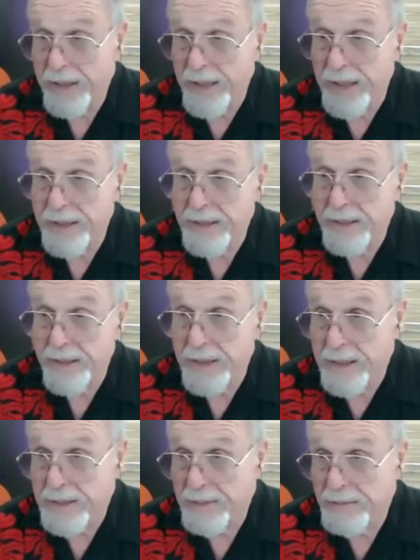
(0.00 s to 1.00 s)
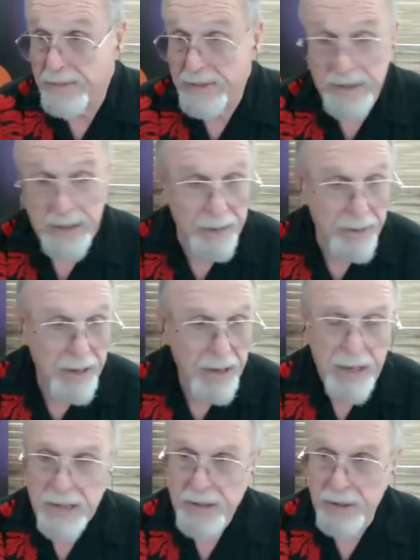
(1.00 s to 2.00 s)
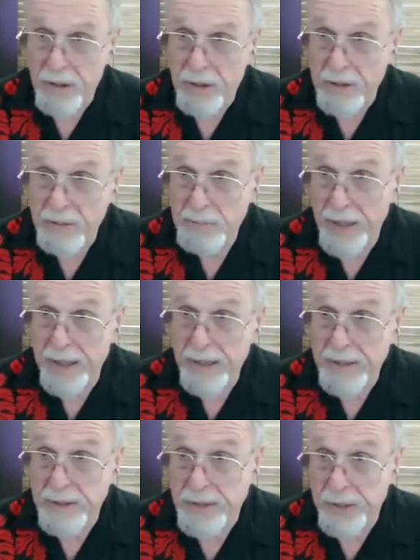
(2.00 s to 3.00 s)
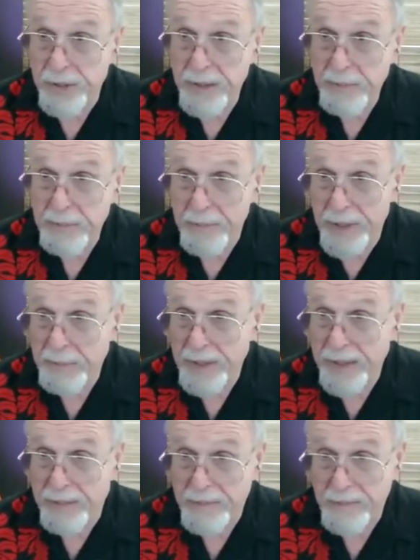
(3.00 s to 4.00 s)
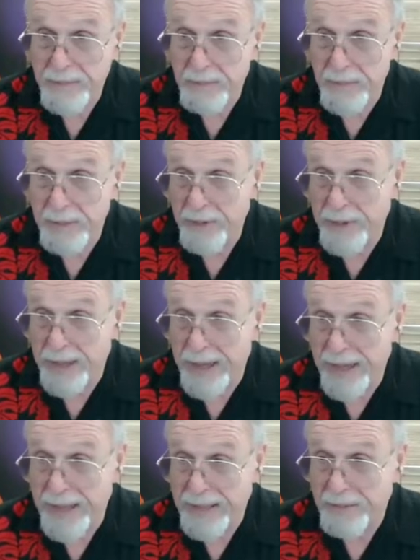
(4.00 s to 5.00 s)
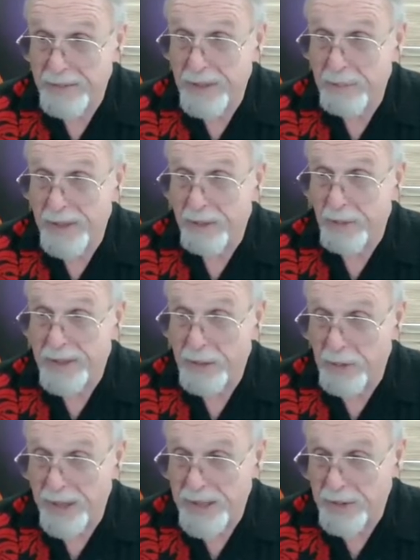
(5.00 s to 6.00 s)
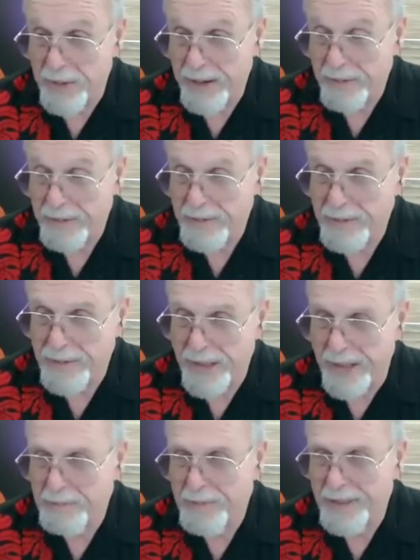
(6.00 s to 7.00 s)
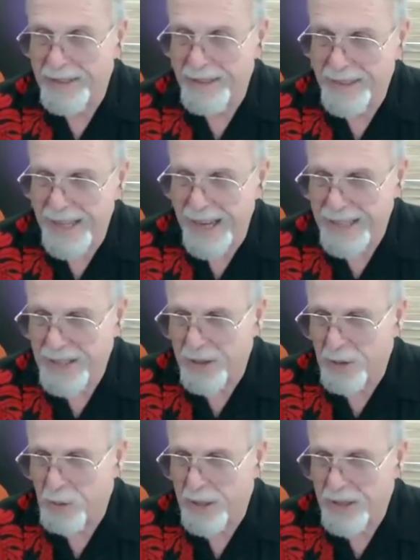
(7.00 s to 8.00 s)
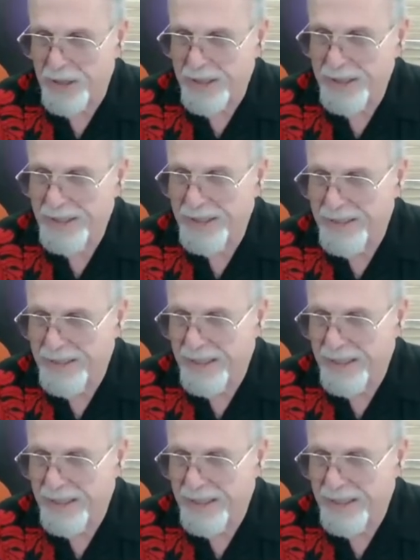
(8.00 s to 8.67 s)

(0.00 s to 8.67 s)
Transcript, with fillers: That uh, is there. So Pia and Judy, maybe maybe we can. If somebody wants to raise their thumb and ask a question.